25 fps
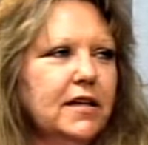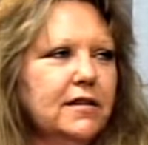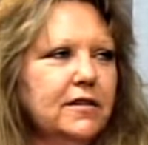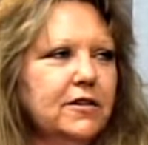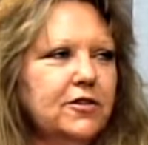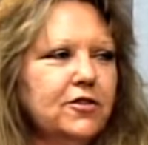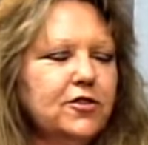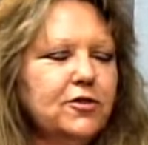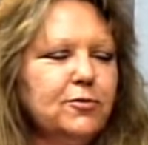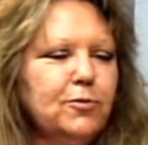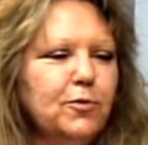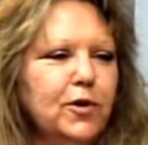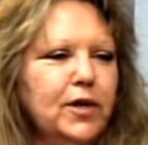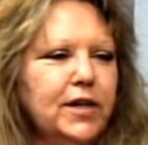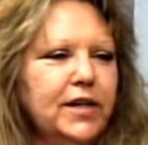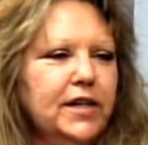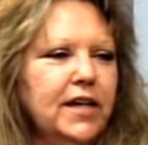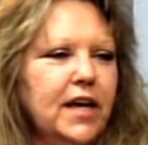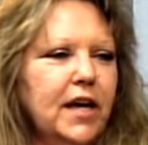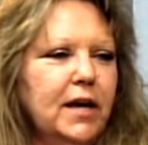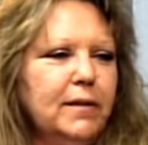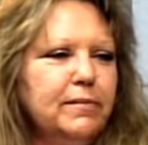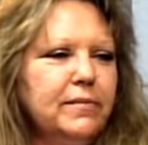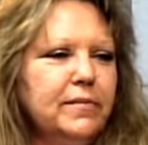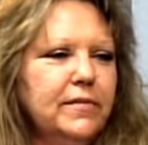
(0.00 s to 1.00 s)
uh, there's a
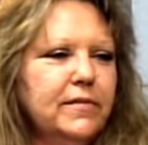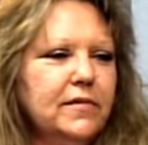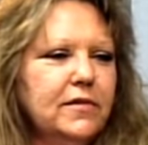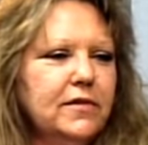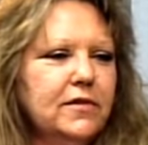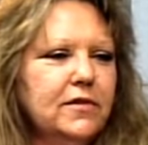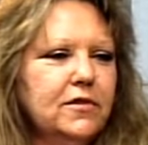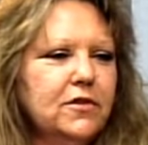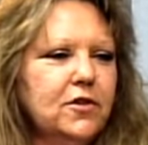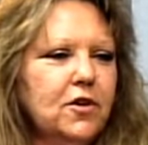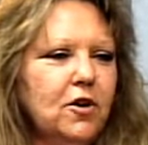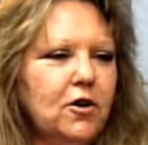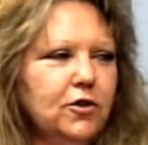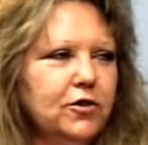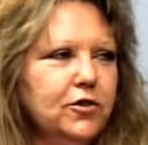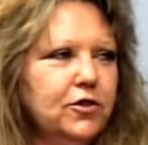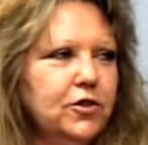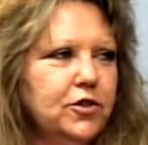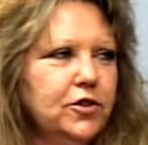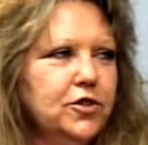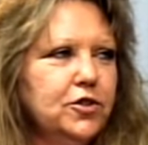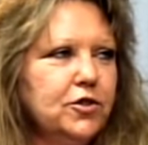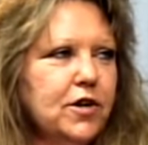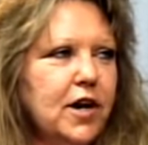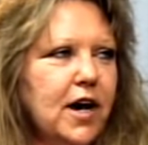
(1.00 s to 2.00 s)
one game called
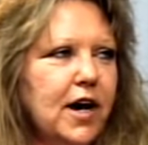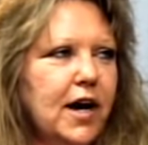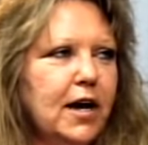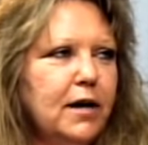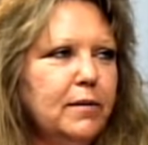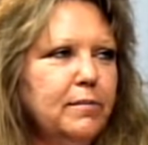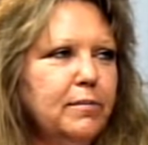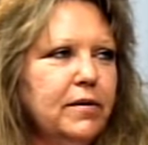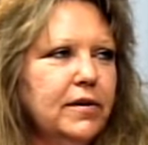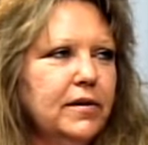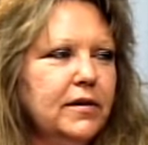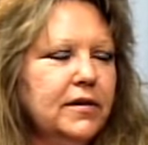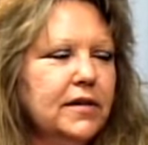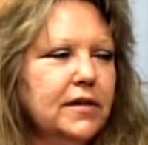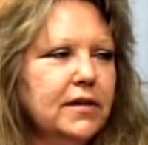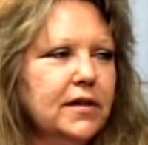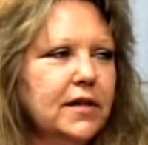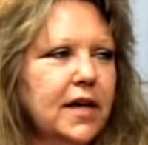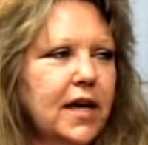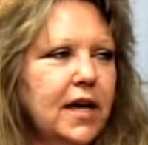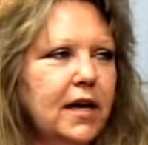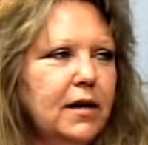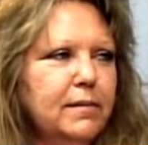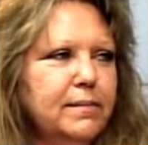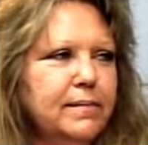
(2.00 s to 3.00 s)
the Tribe
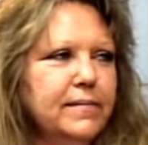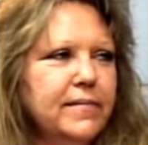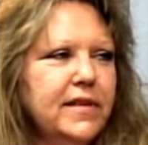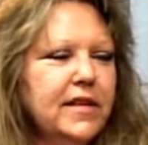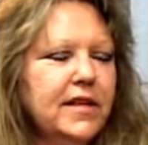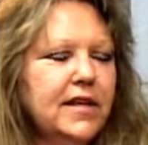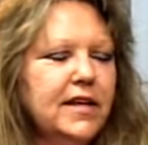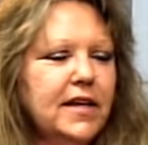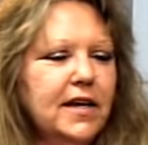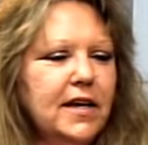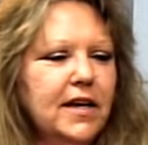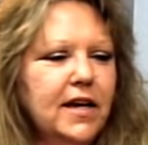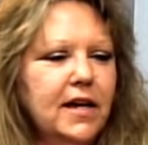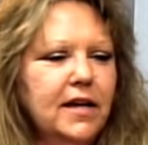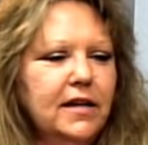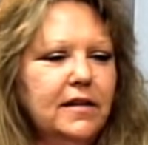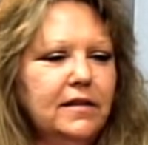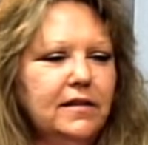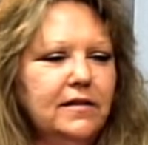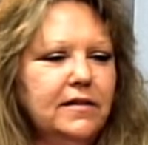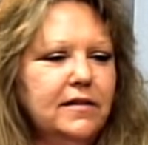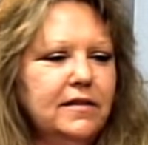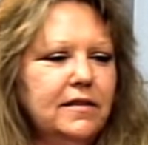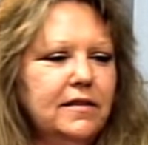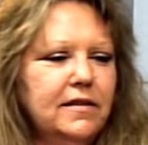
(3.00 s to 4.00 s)
game,
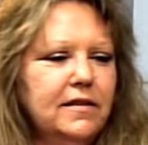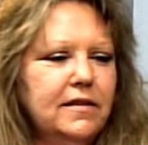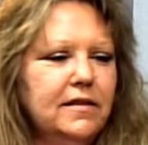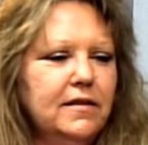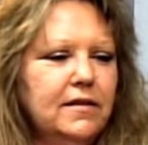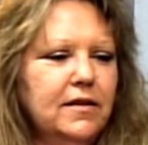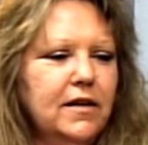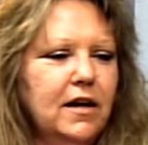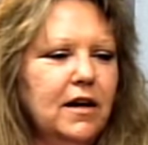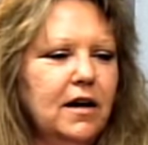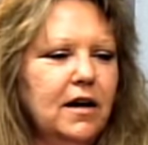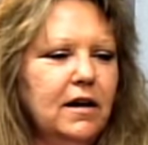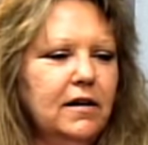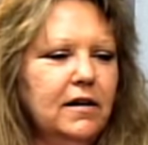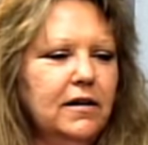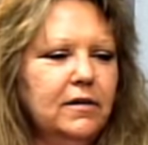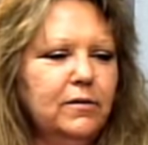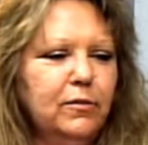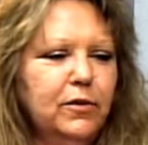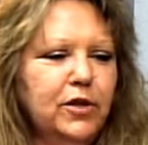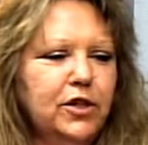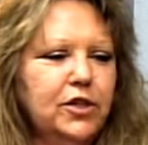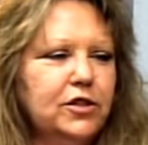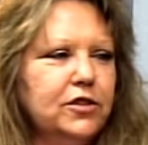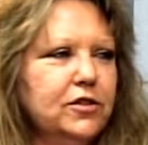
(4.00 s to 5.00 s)
and uh,
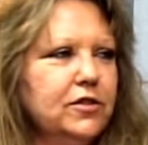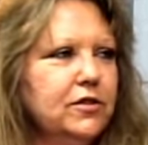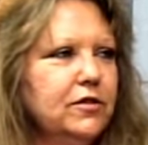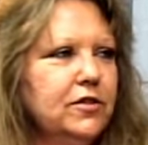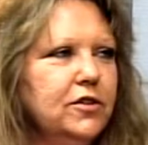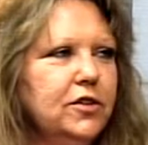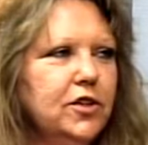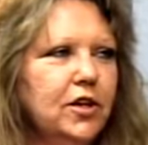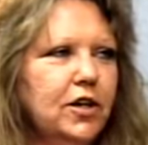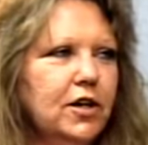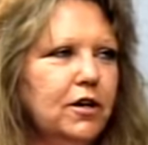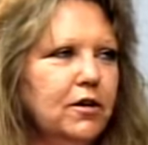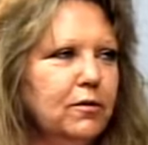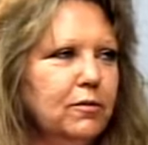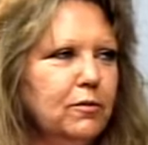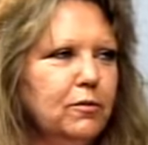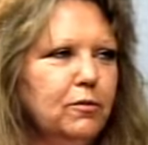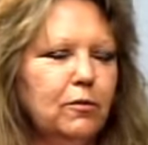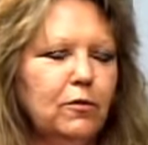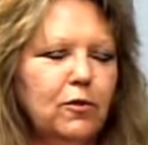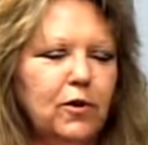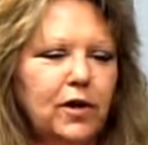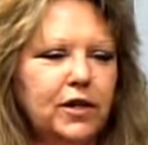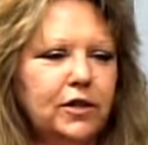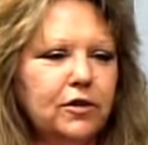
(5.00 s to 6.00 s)
in which you know
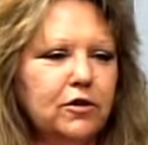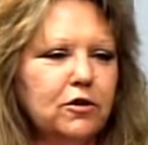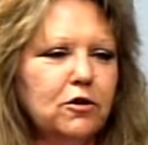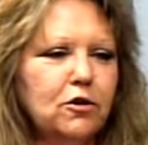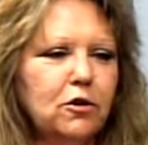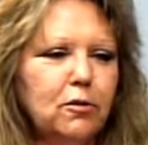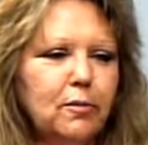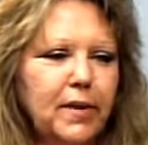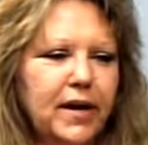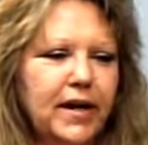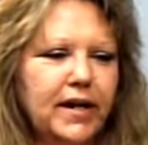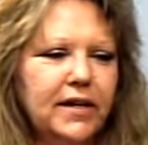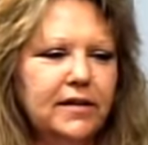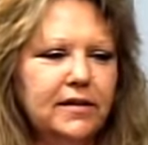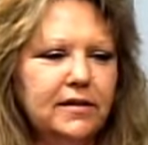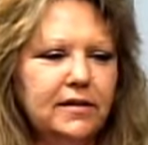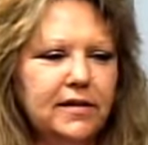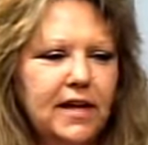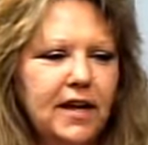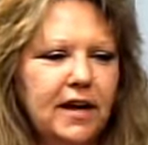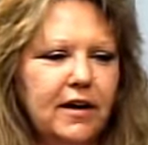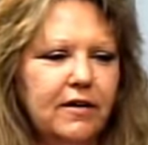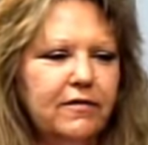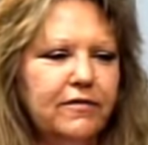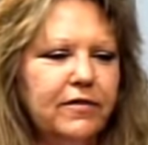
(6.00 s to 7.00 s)
one girl might
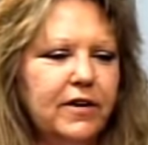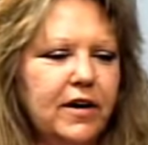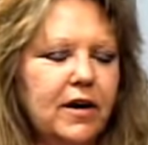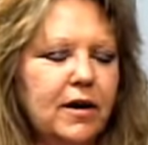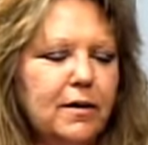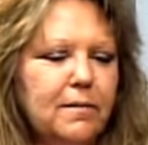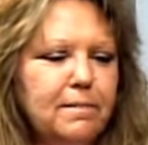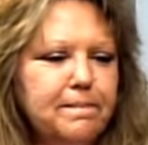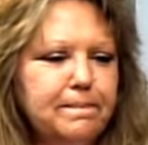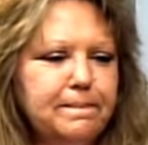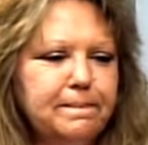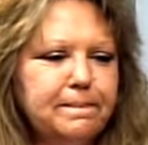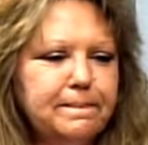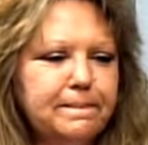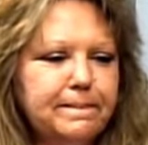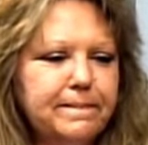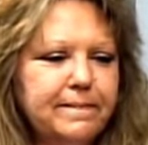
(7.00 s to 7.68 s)
have um,